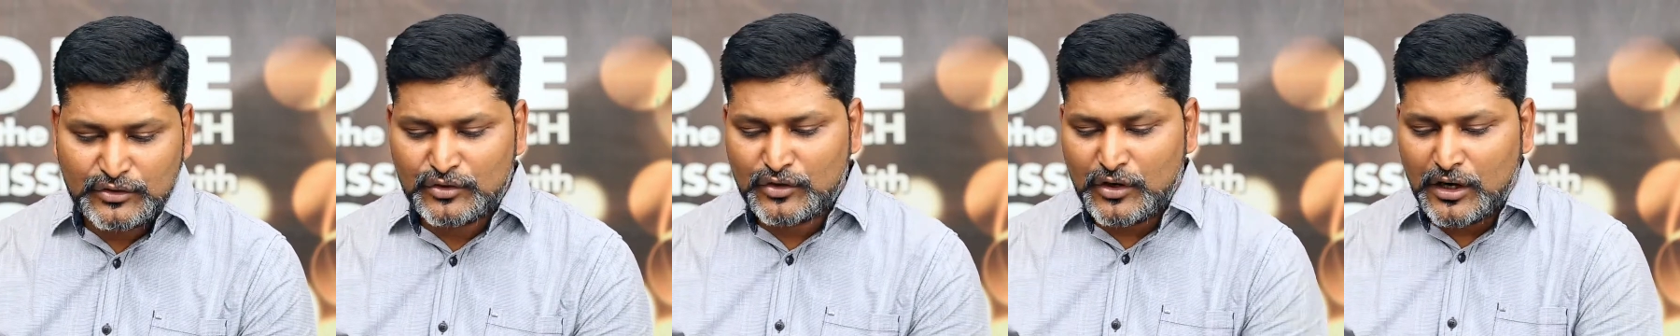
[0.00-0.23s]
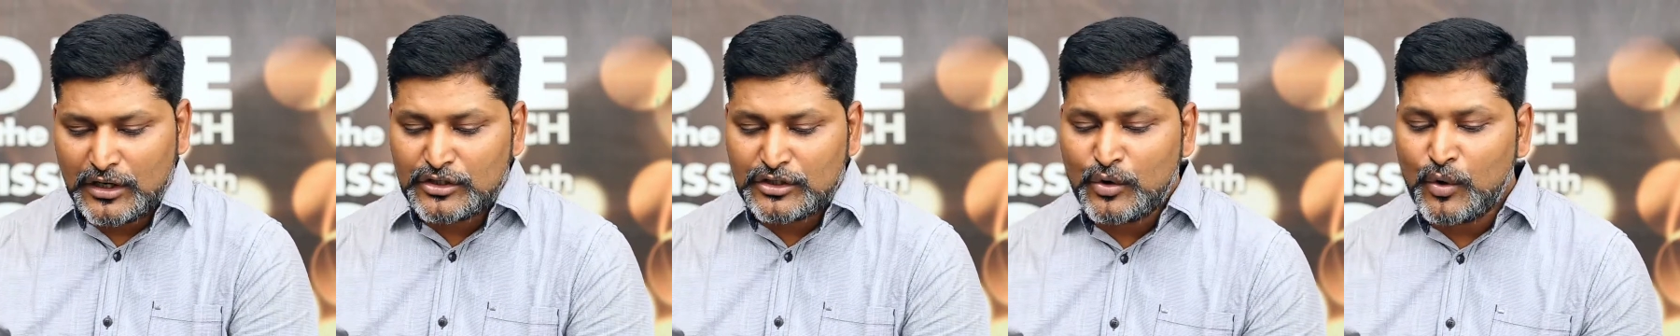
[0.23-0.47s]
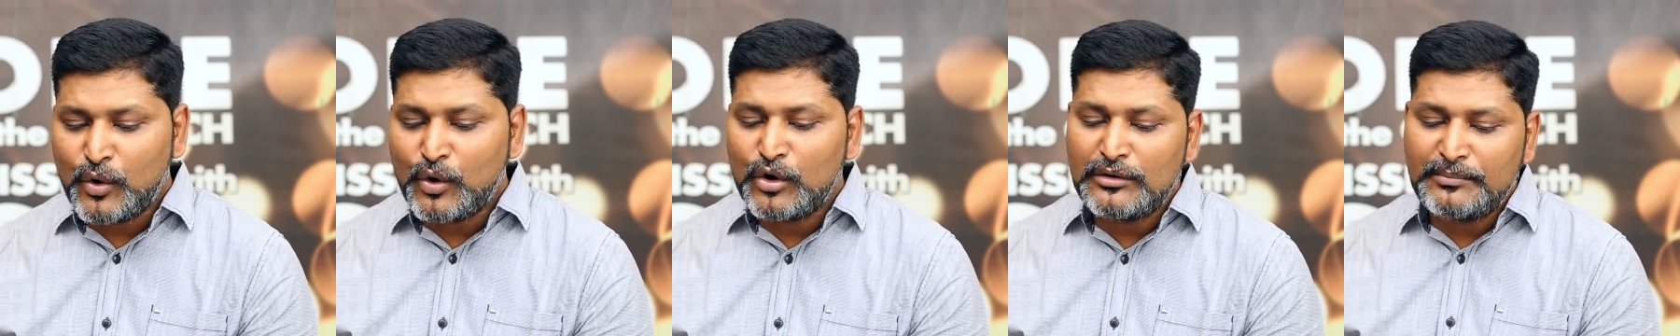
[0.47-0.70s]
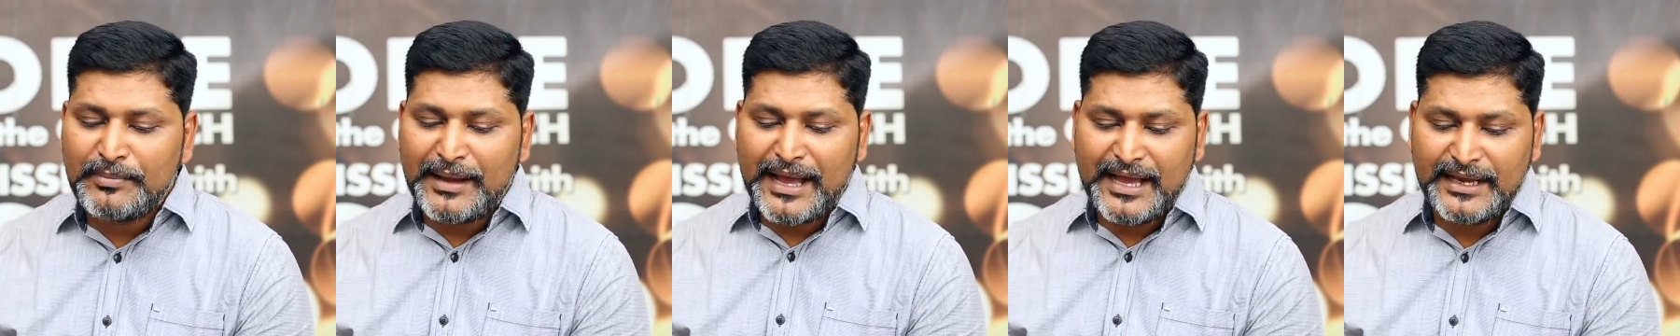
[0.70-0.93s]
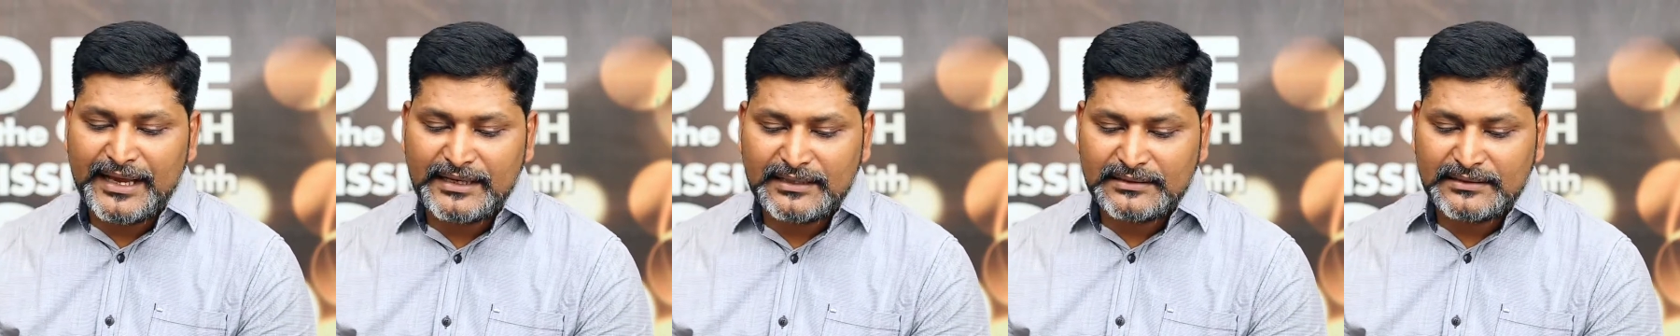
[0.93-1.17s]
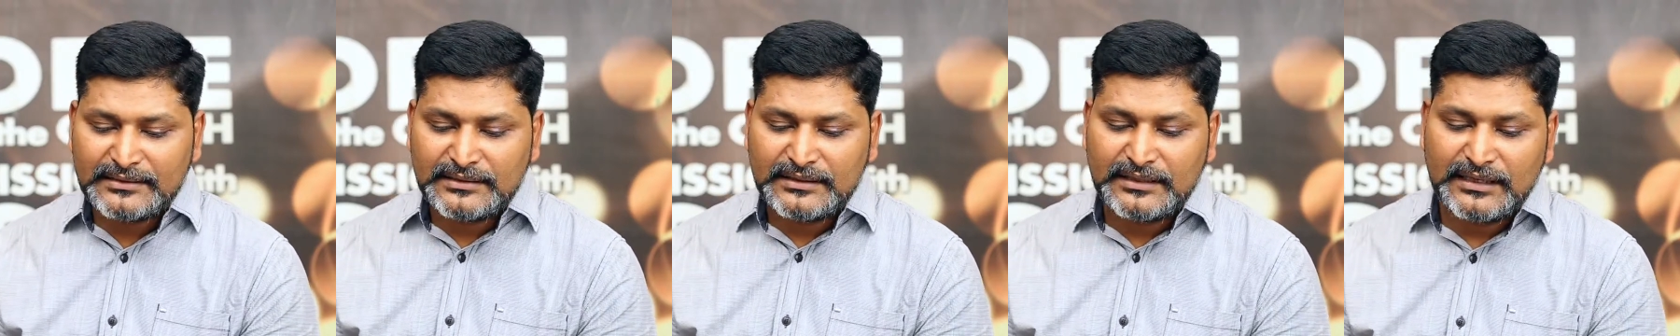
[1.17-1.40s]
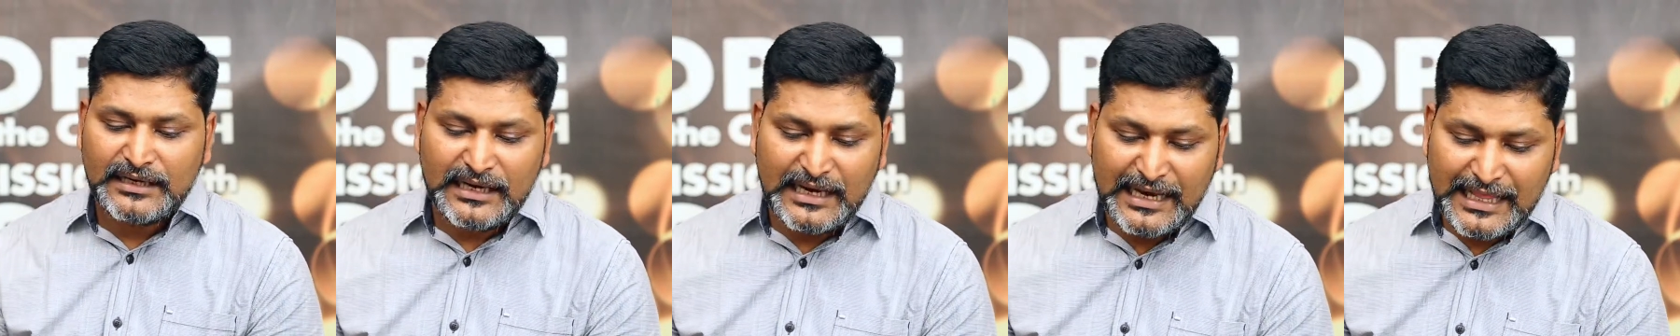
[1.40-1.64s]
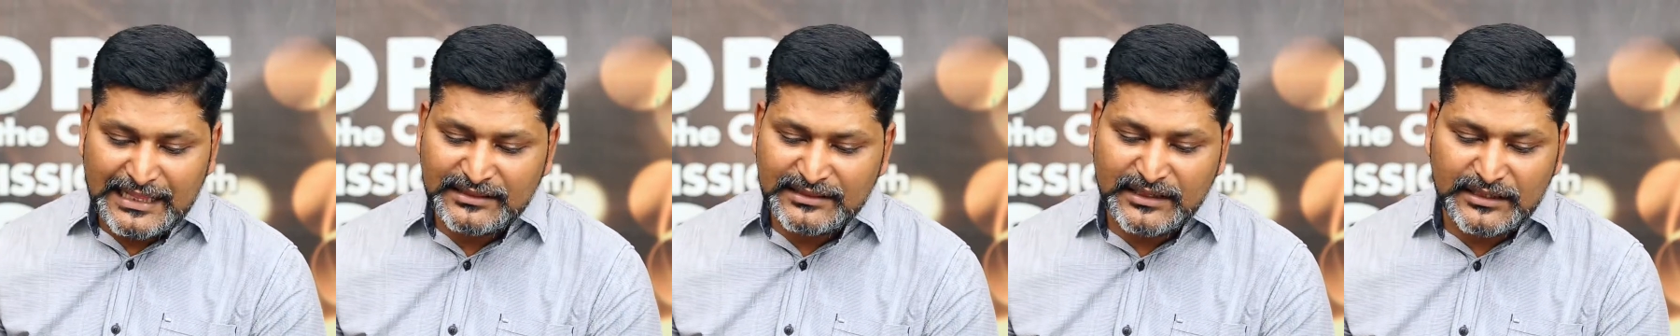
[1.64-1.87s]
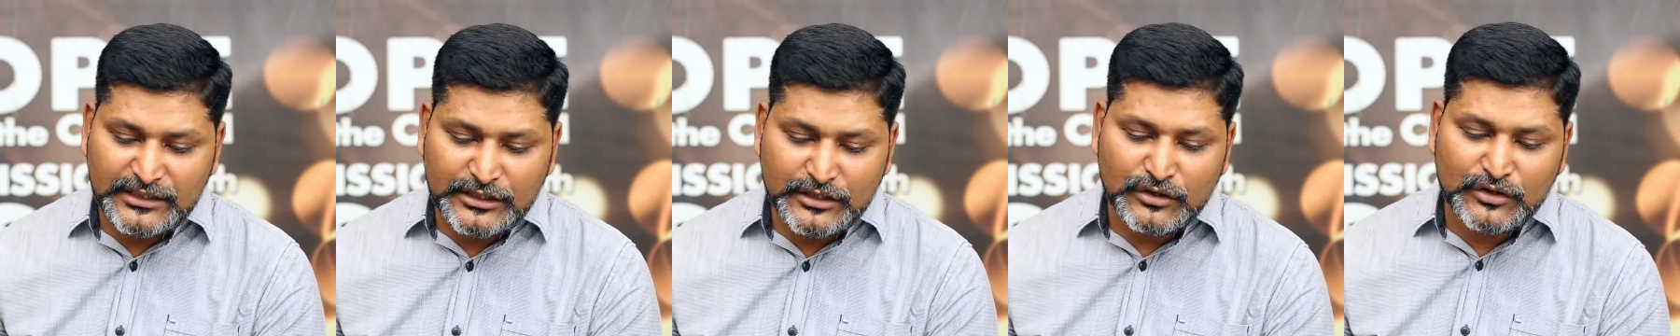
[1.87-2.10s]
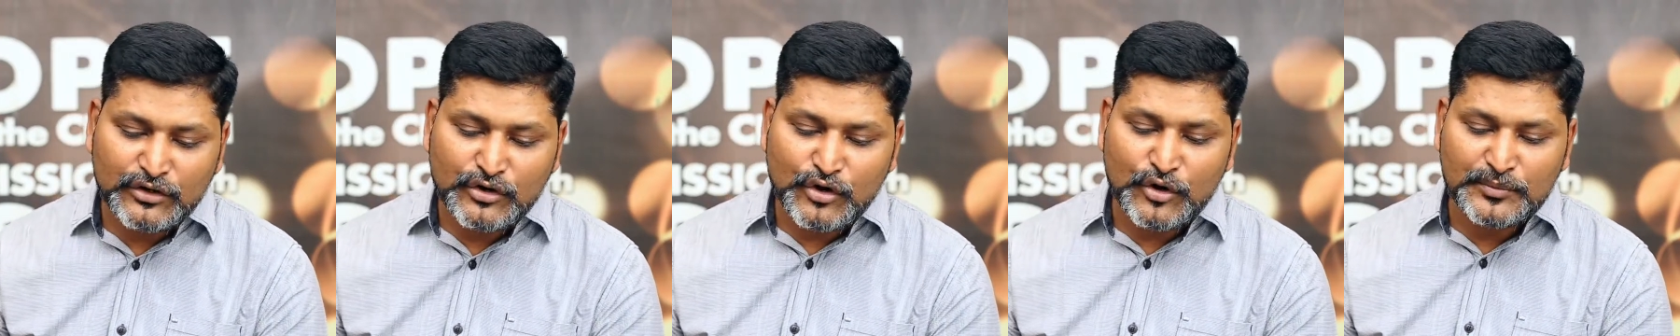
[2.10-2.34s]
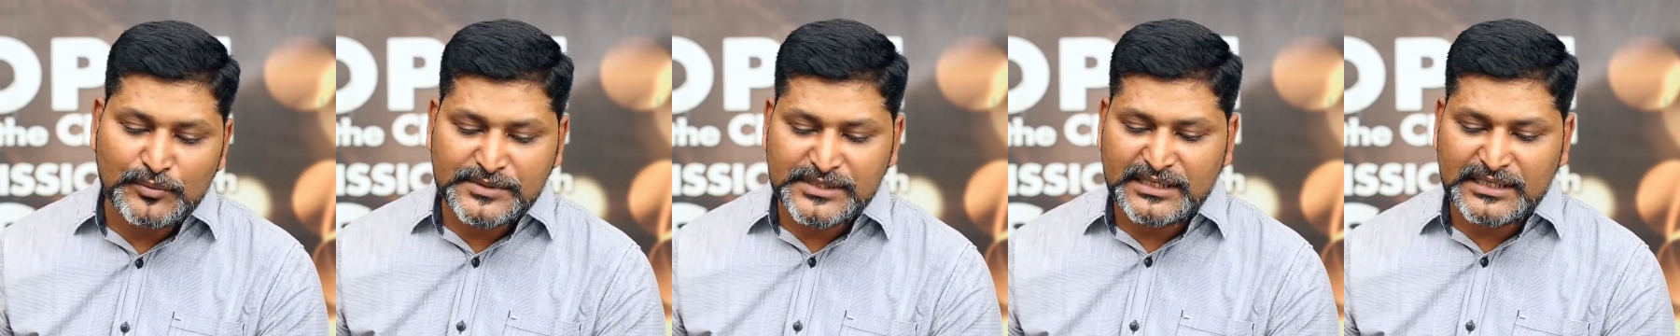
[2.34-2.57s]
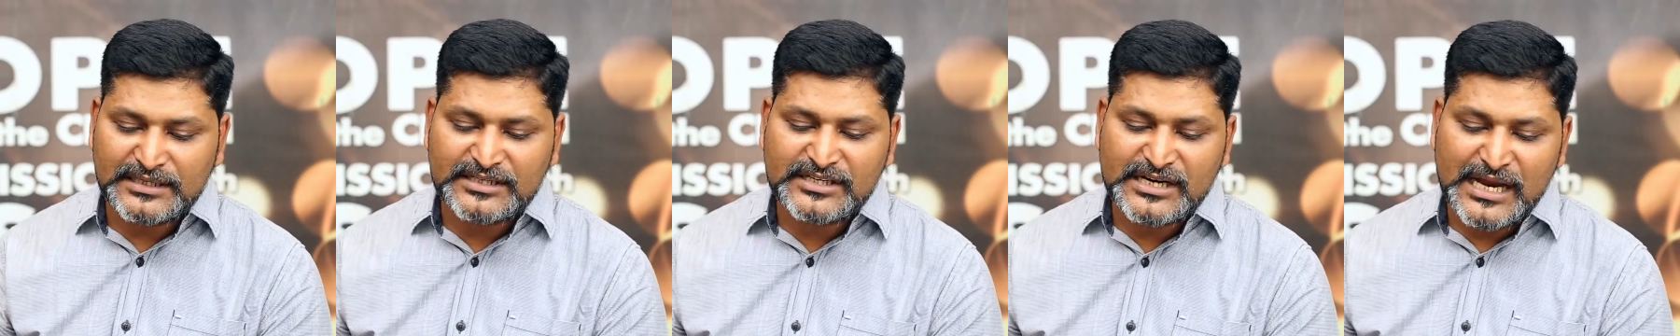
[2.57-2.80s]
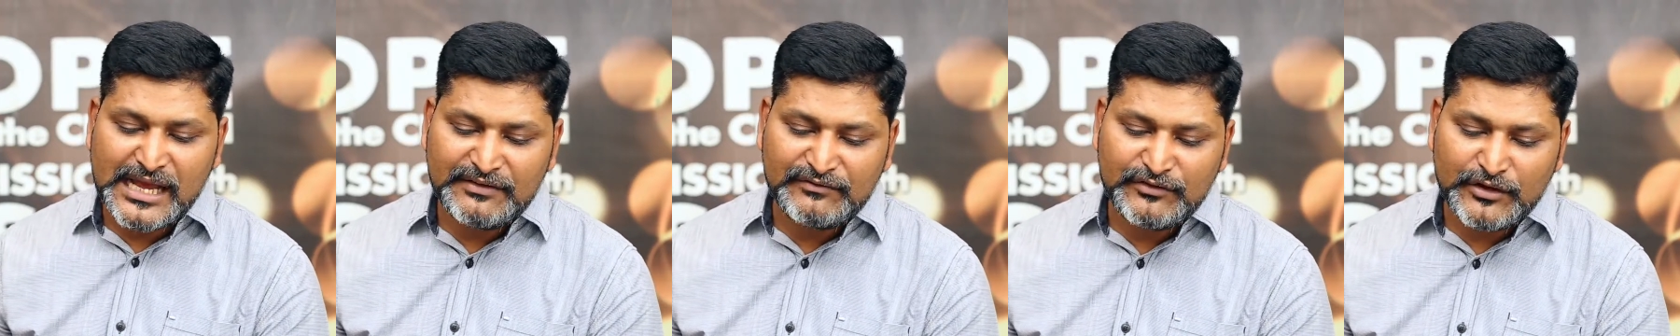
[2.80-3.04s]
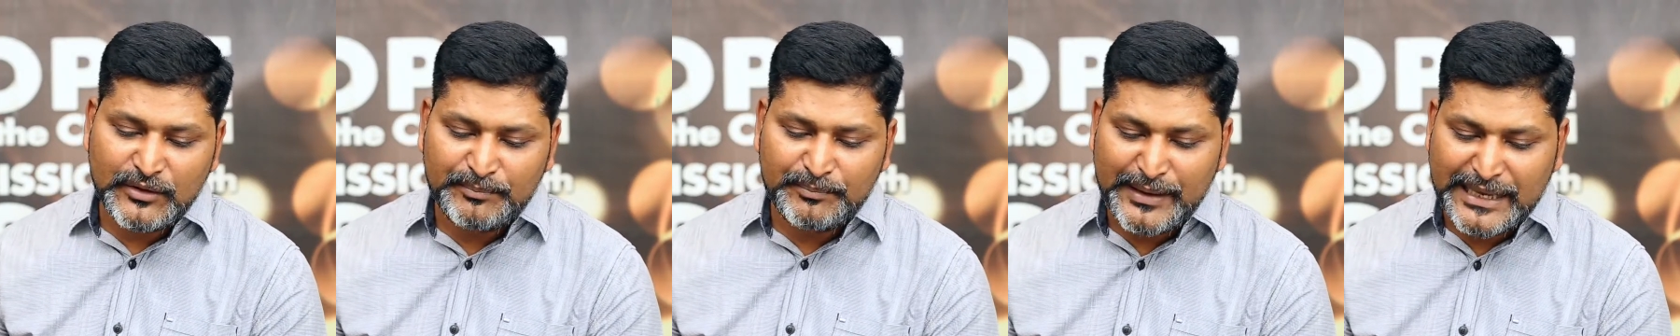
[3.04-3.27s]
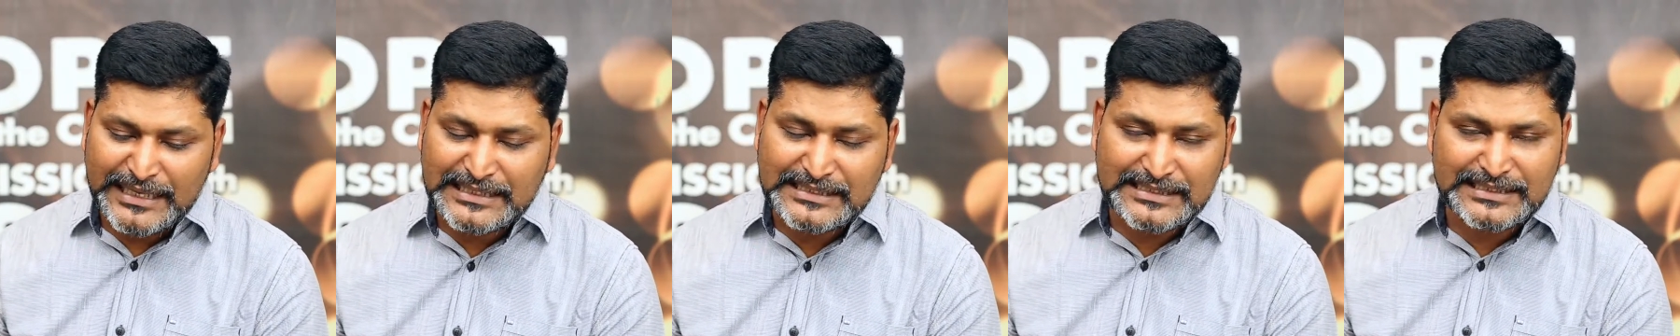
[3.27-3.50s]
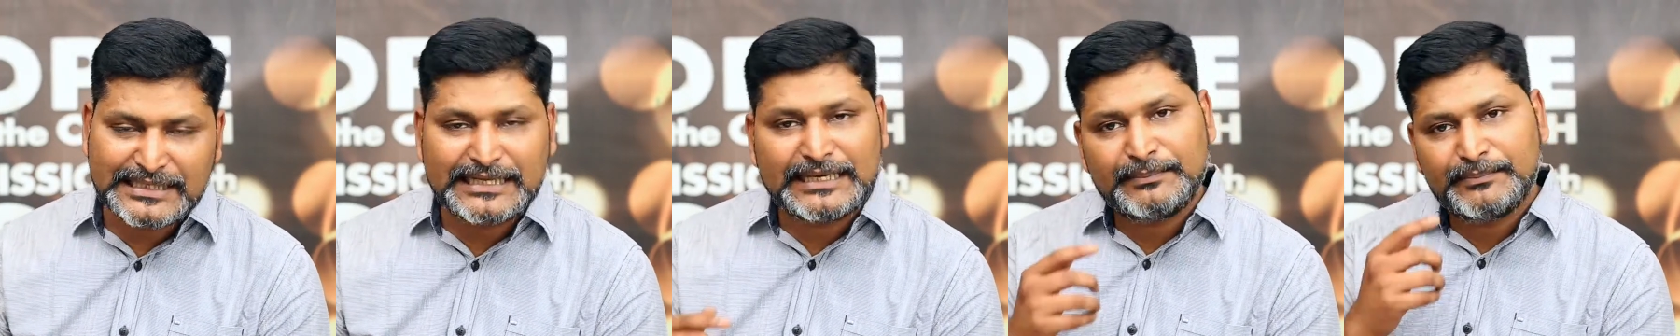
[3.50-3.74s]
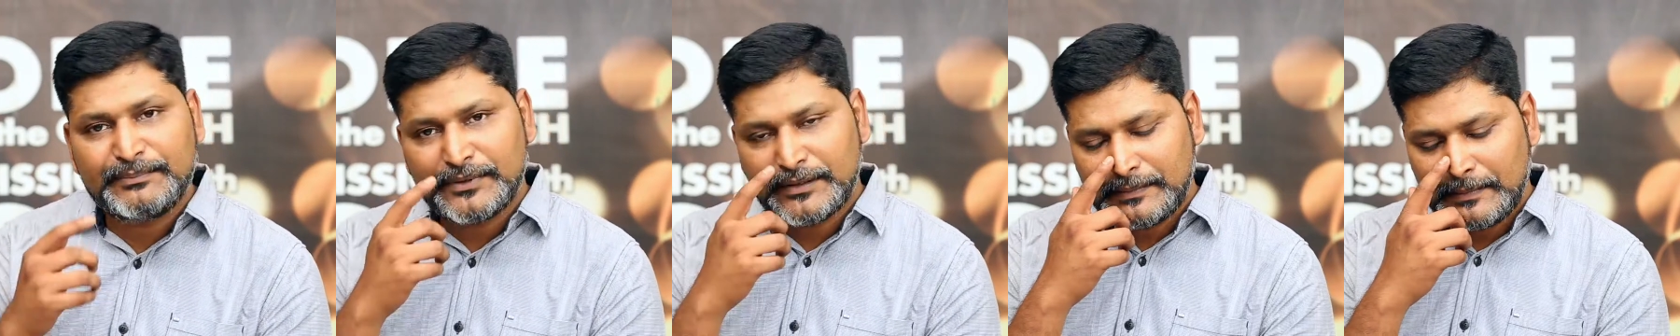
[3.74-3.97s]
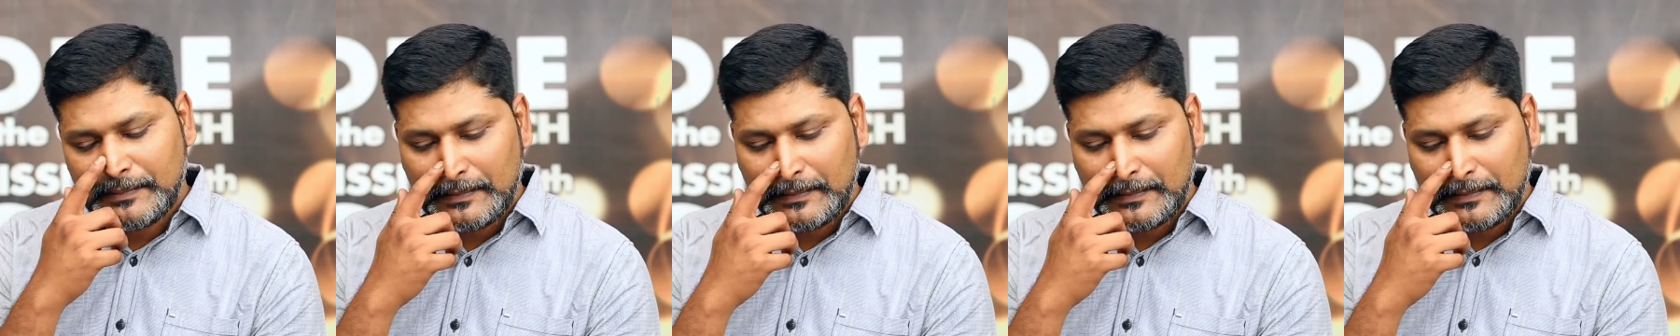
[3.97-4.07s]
Do not hold back, lengthen your ropes and drive your pegs deep.